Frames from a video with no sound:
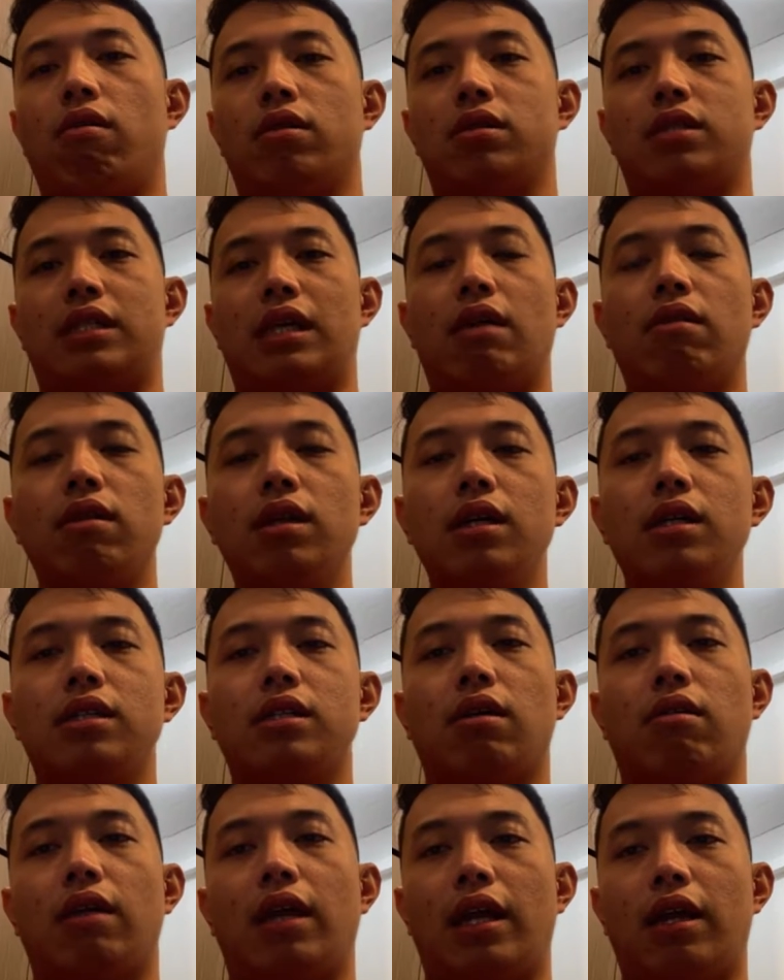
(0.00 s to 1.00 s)
sellers
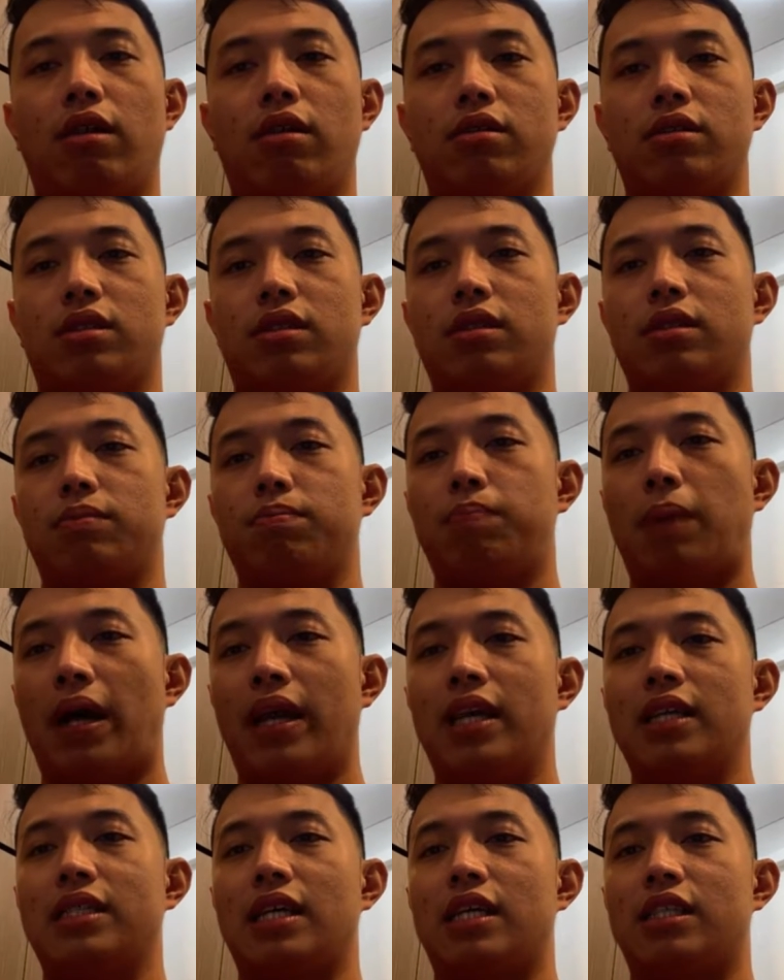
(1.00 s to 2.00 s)
or landlords,
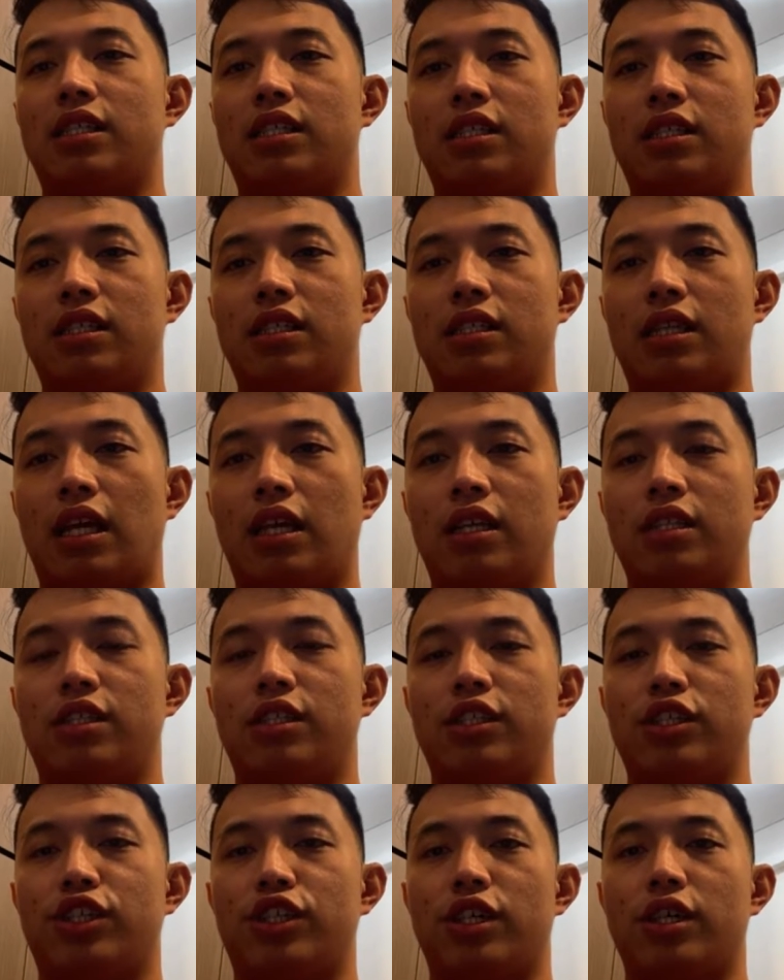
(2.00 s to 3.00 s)
buyers and tenants
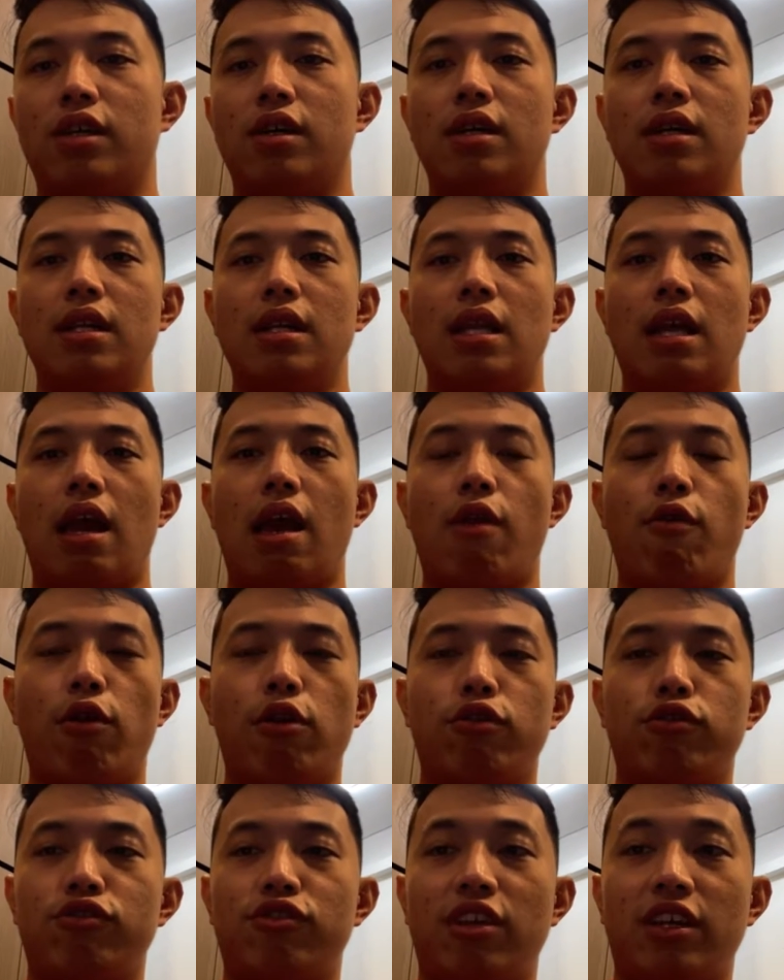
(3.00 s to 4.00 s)
signature, everyone
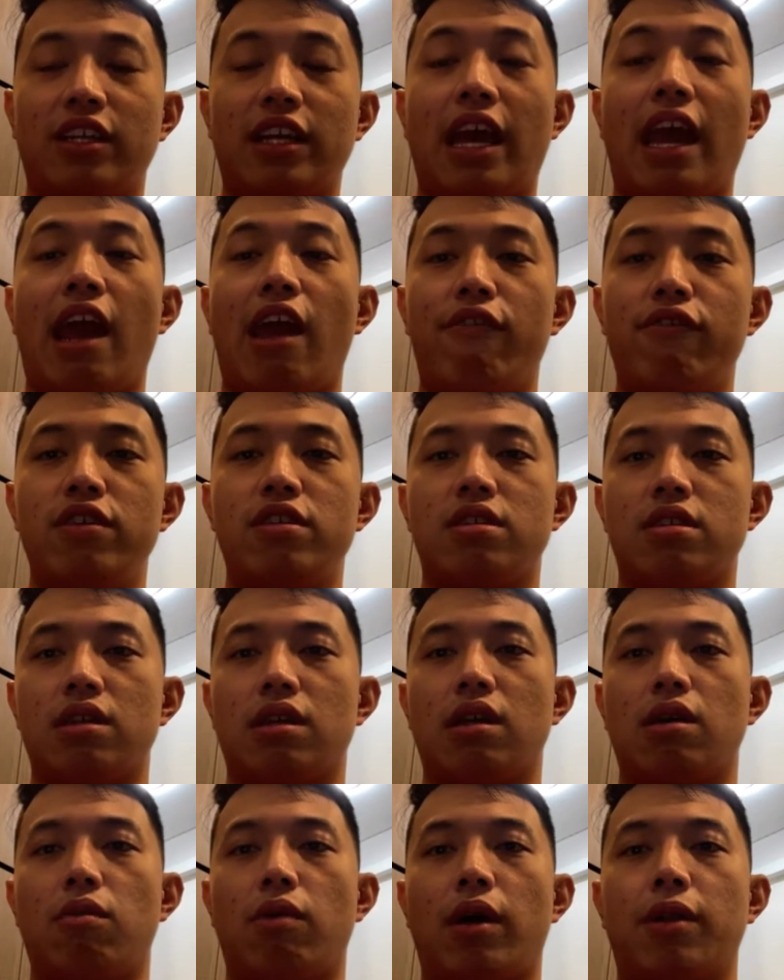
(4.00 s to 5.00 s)
who's related, every
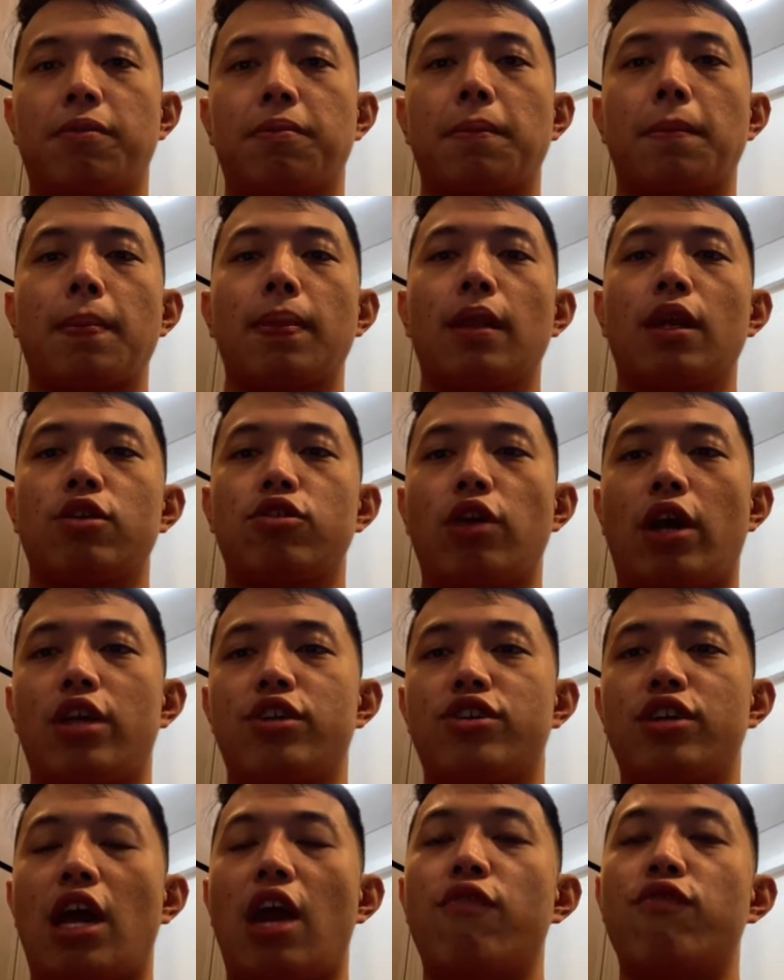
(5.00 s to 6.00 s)
single one. So
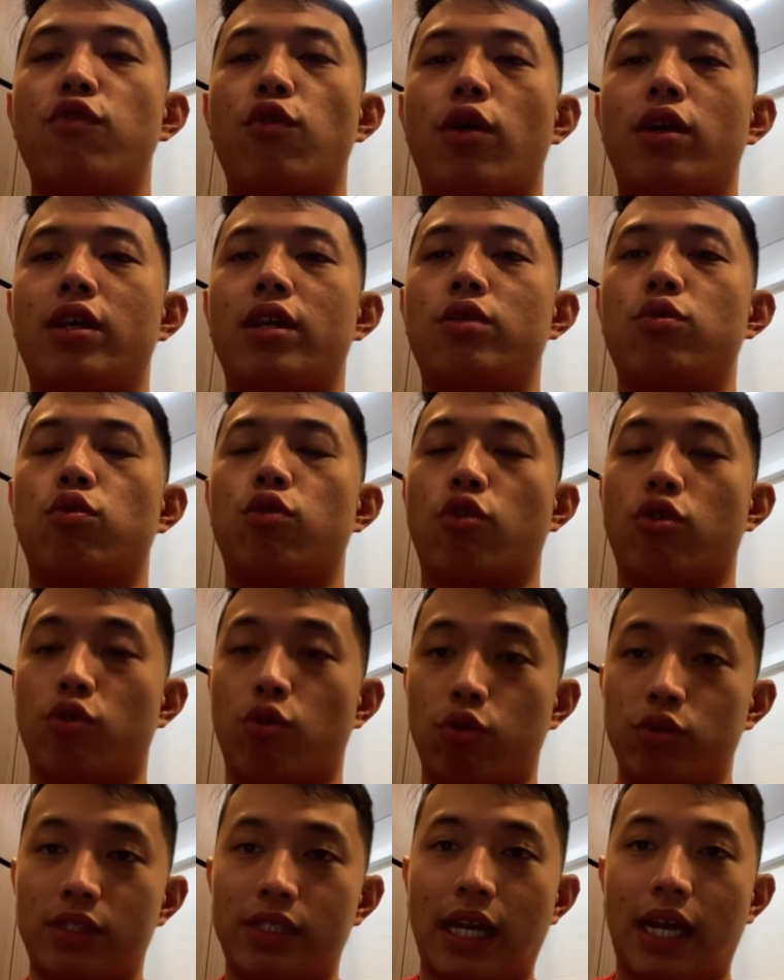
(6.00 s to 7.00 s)
ensure everyone
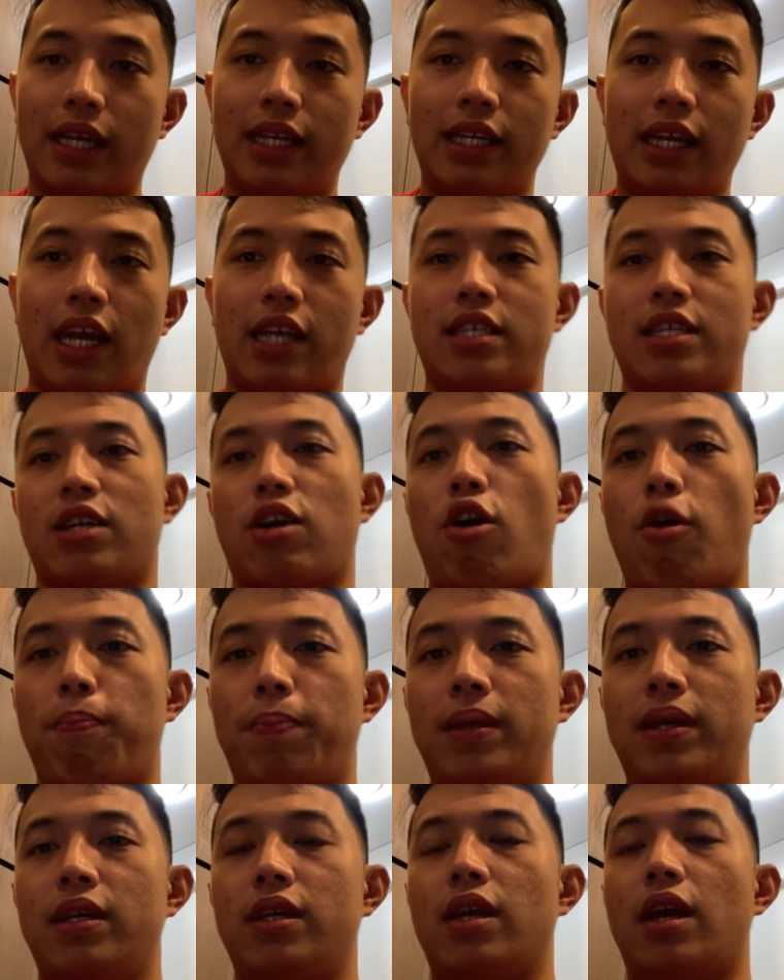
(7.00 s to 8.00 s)
who sign it has a
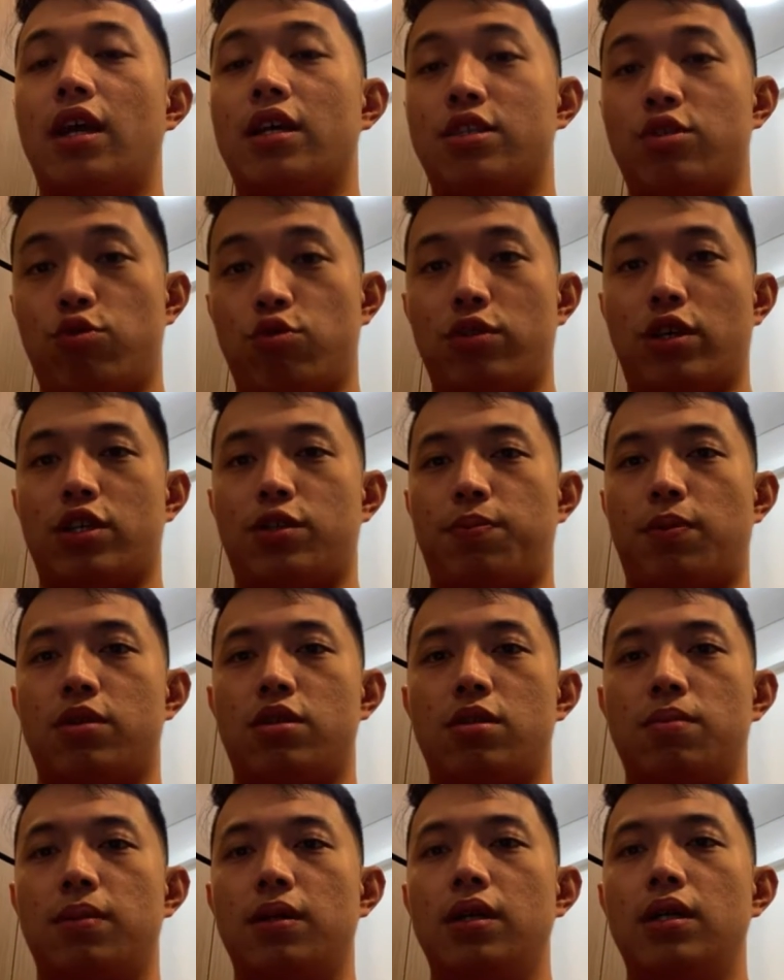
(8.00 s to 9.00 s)
copy as soon as
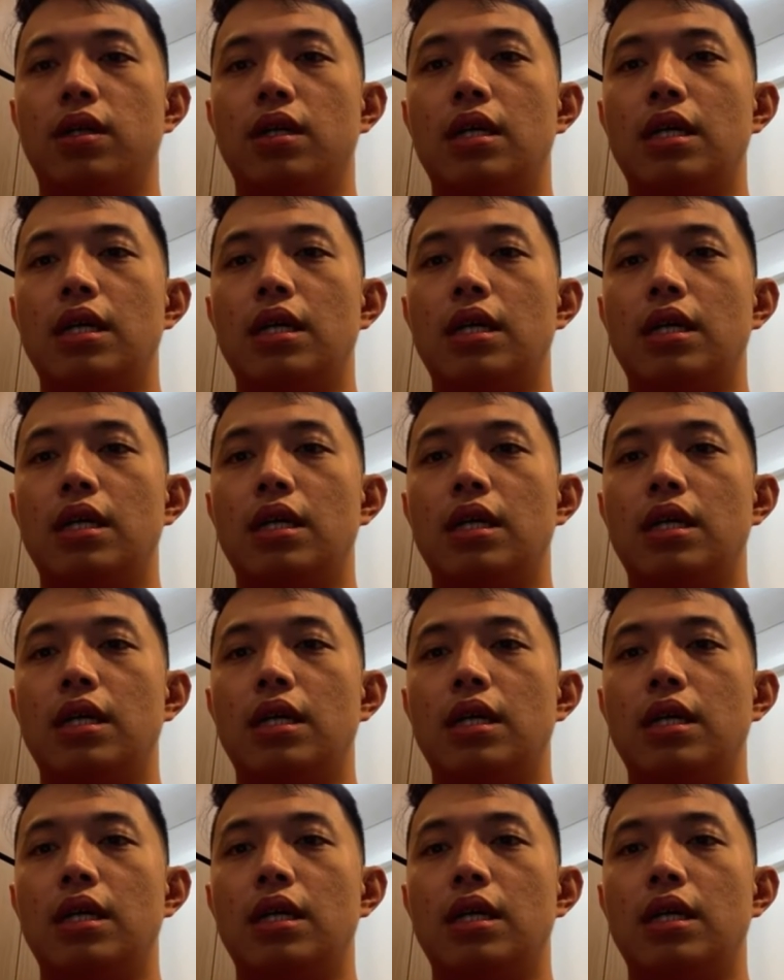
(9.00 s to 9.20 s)
possible.